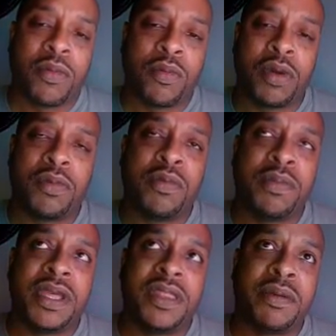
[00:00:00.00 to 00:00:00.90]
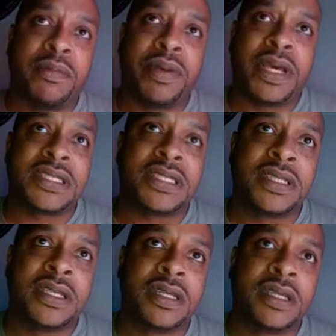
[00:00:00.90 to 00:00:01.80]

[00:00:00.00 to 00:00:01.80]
what will be the best